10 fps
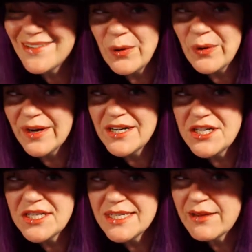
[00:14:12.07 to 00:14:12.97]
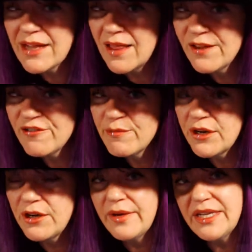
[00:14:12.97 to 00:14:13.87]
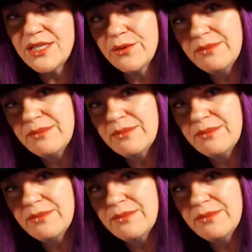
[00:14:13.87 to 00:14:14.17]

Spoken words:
Orange is a color of Mercury, and so is